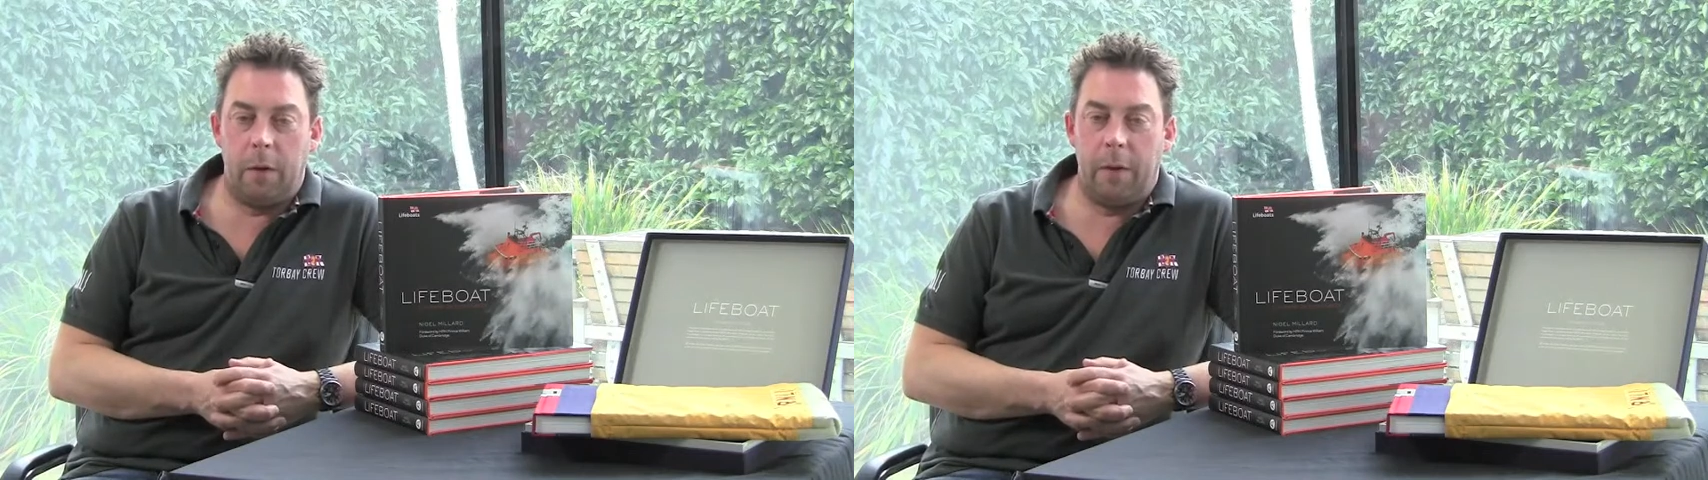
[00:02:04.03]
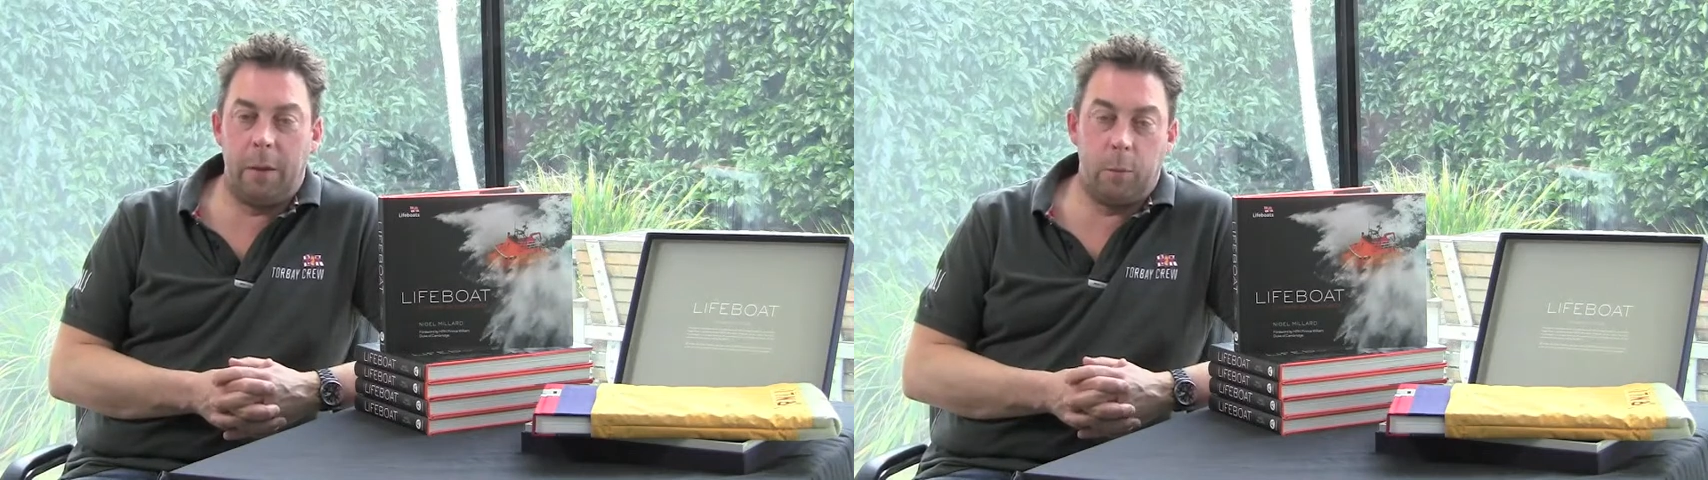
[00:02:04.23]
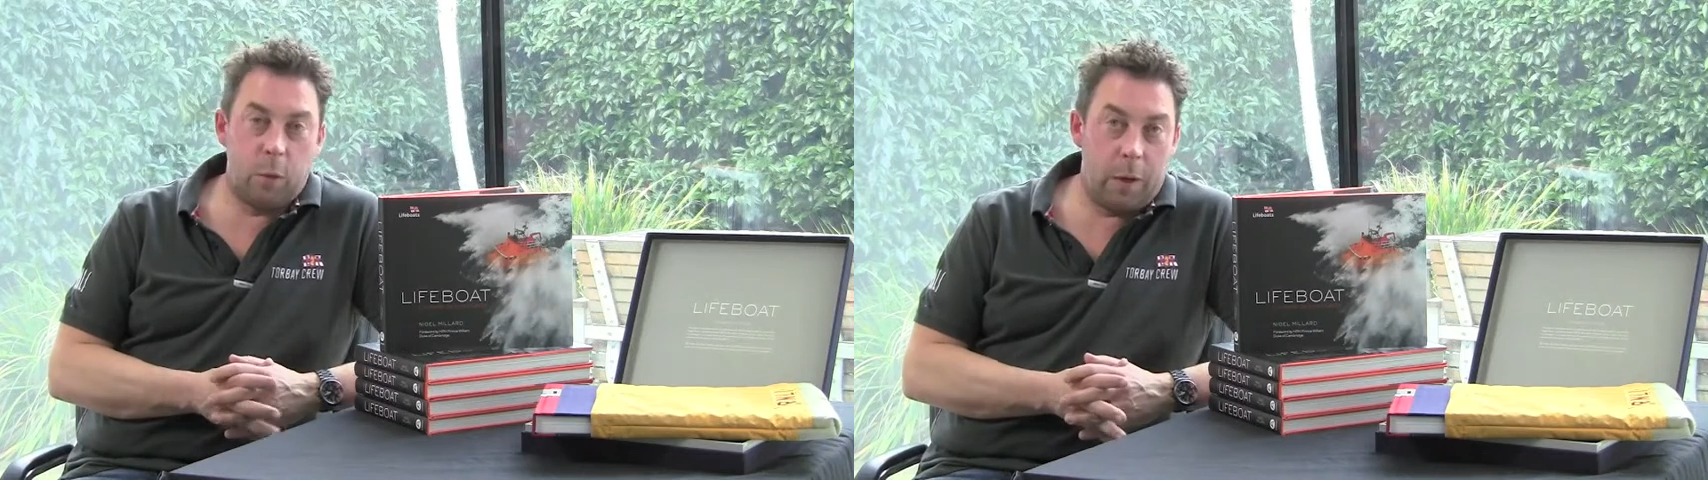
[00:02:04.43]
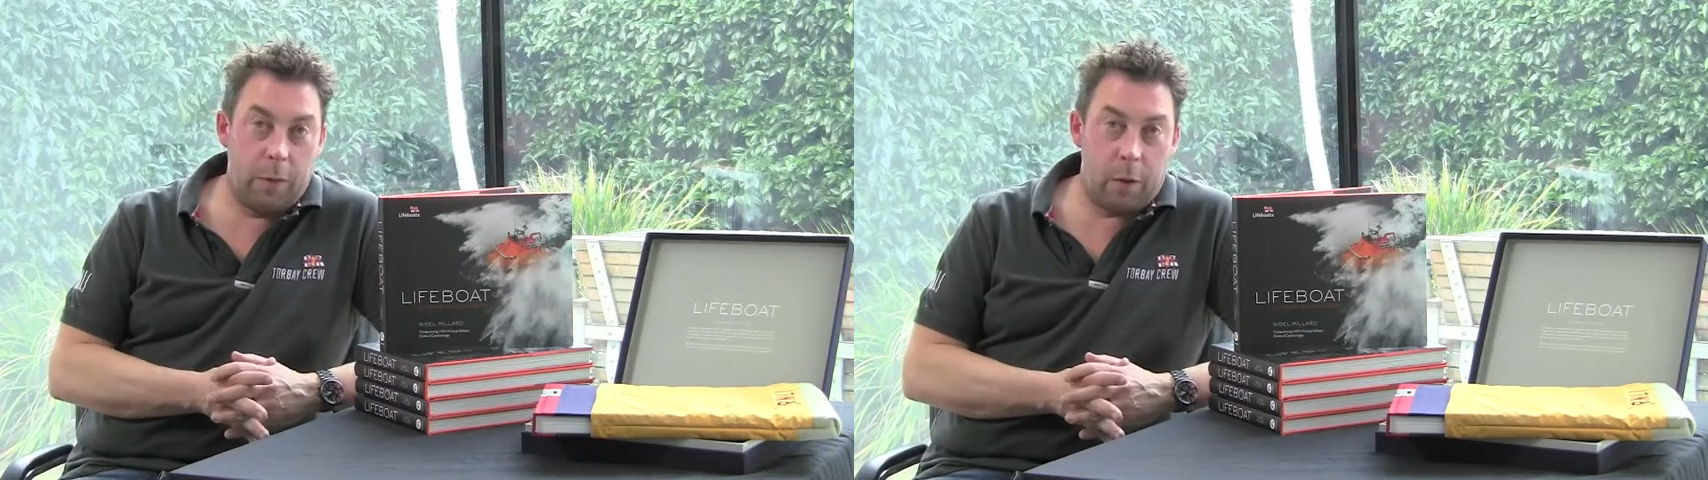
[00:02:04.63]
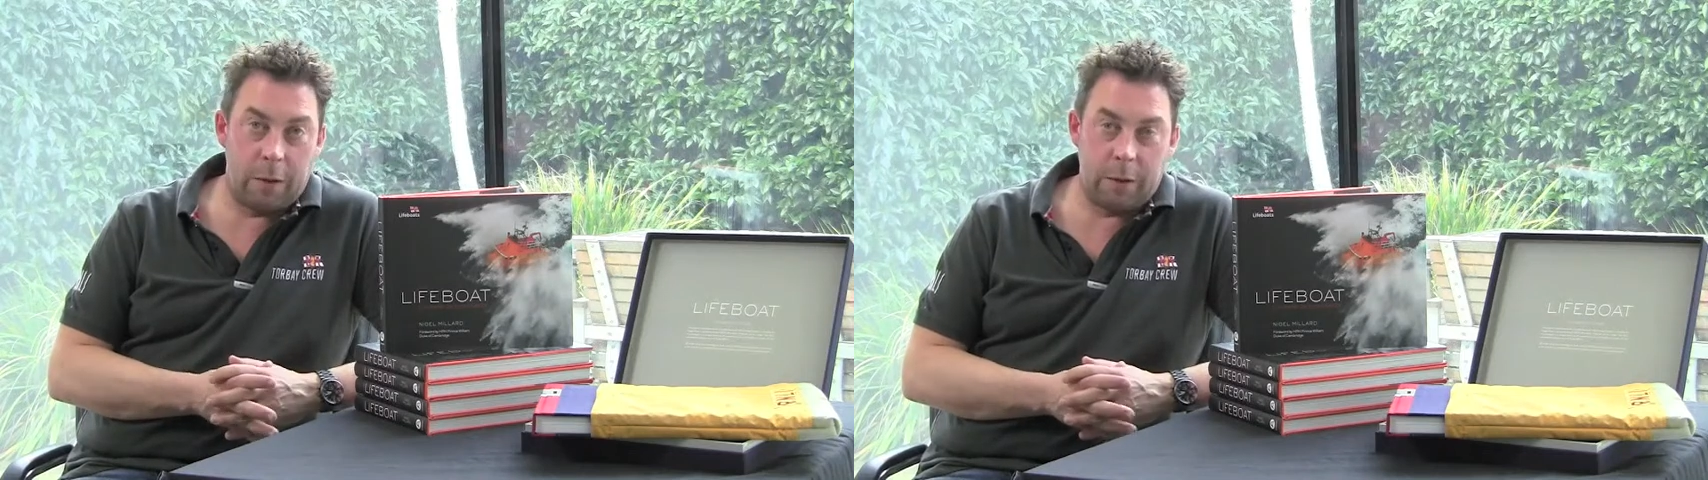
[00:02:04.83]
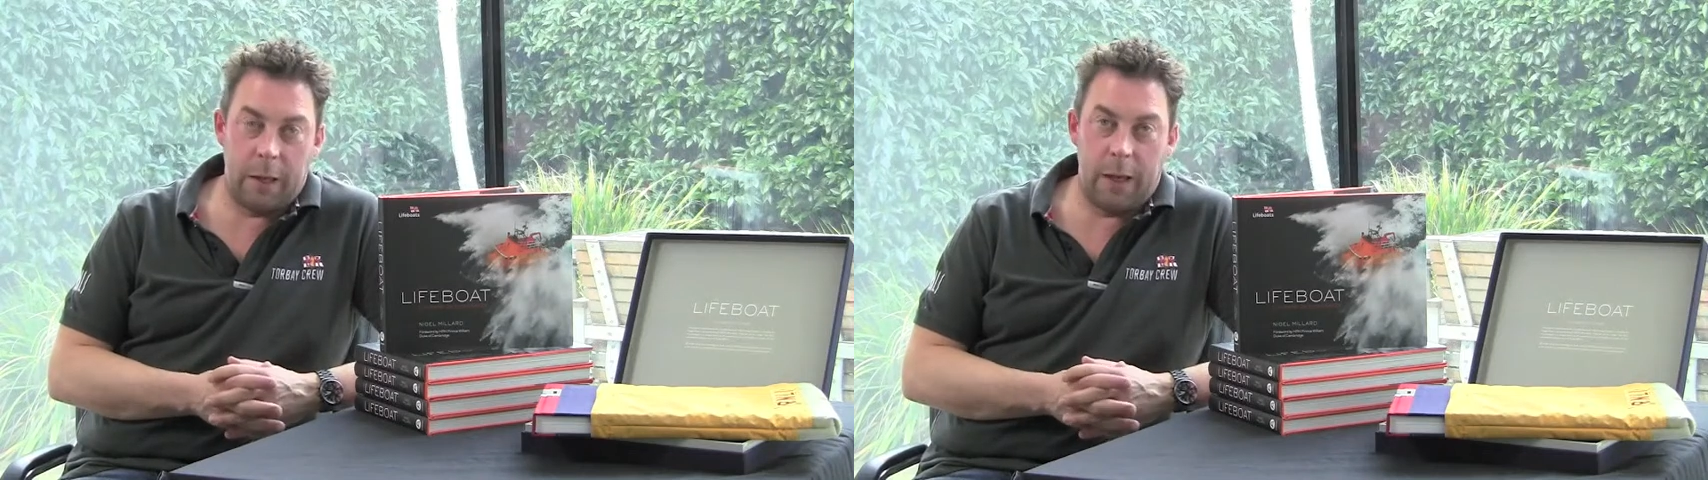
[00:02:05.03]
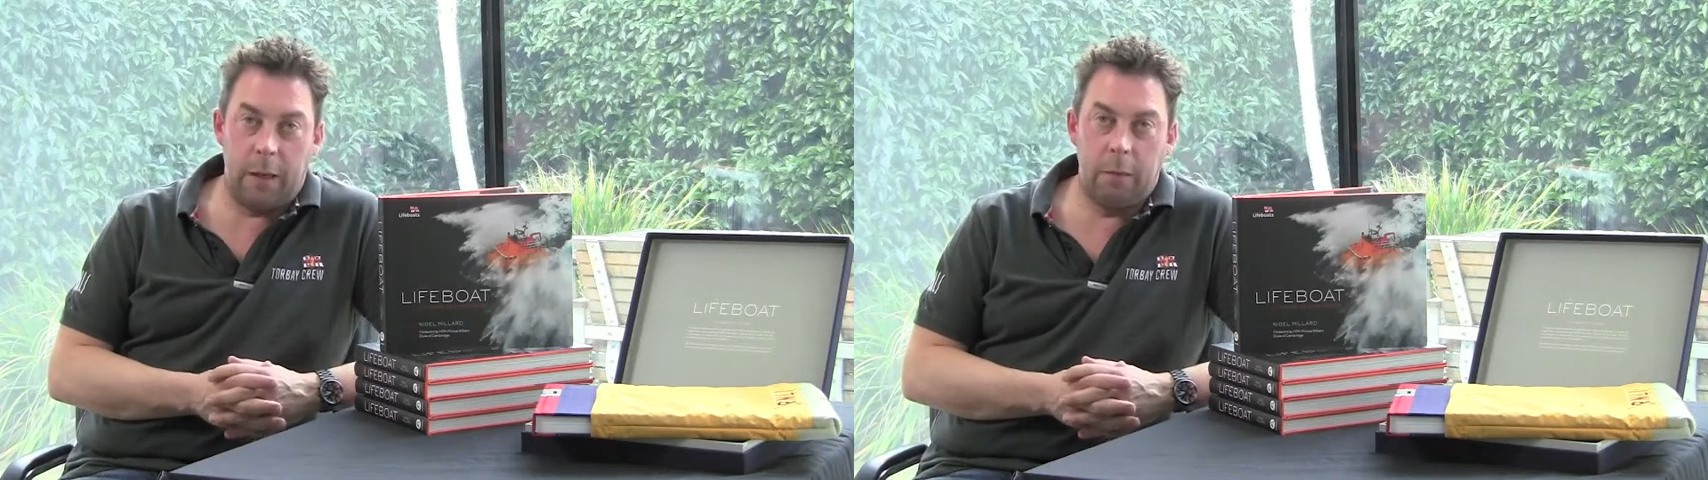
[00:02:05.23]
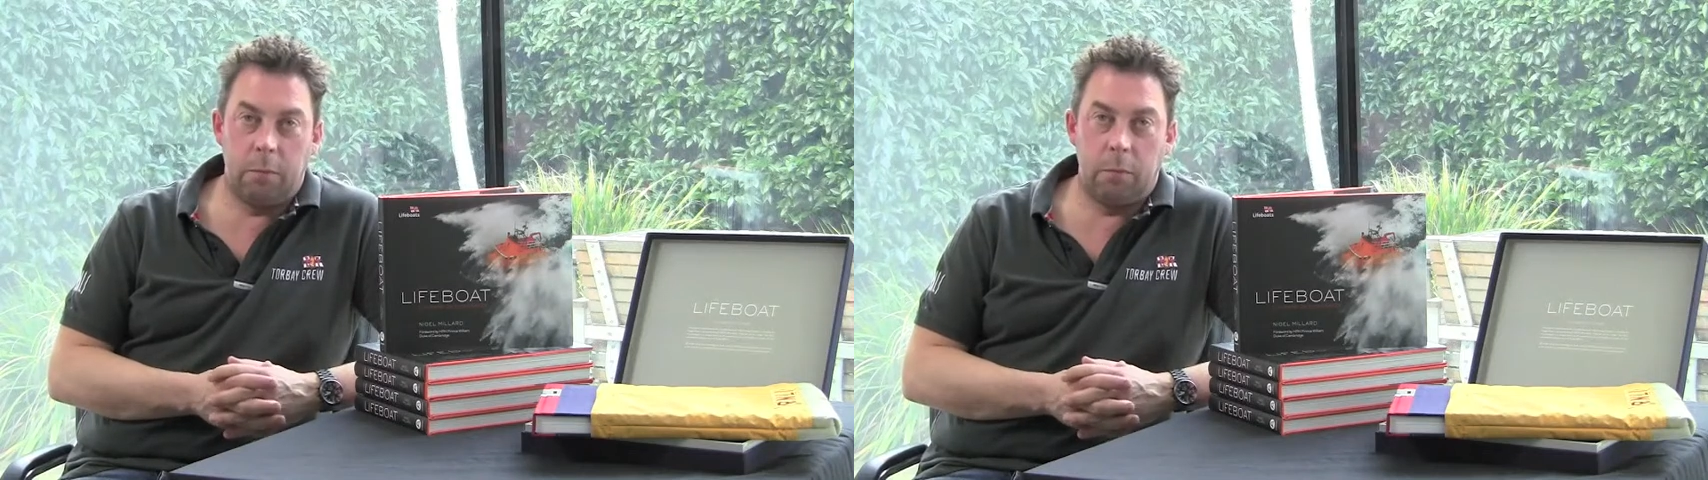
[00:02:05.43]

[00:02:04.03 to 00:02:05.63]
available 24 hours a day,